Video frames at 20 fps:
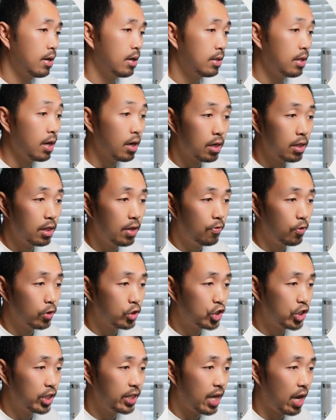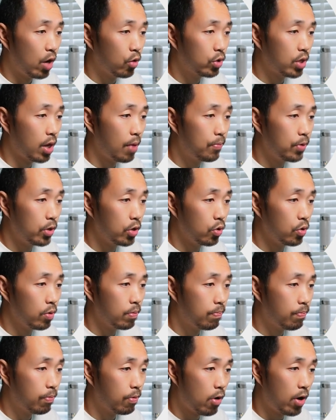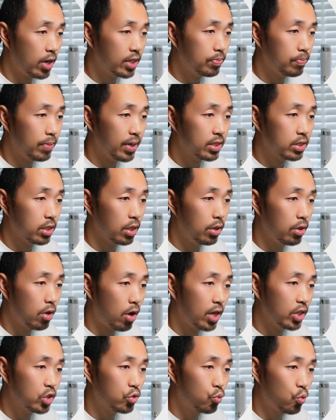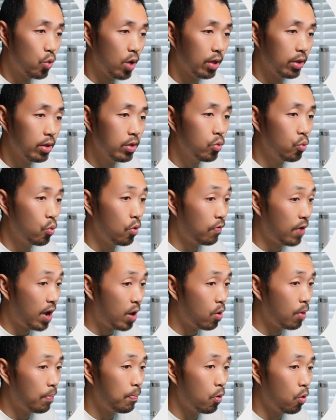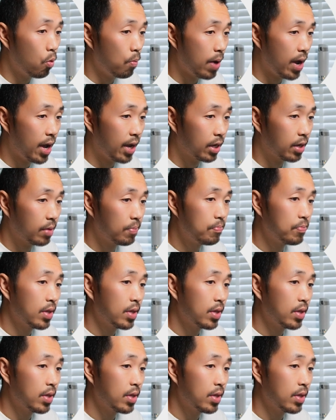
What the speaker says: Luckily for GLW, price makes a nice run without a pullback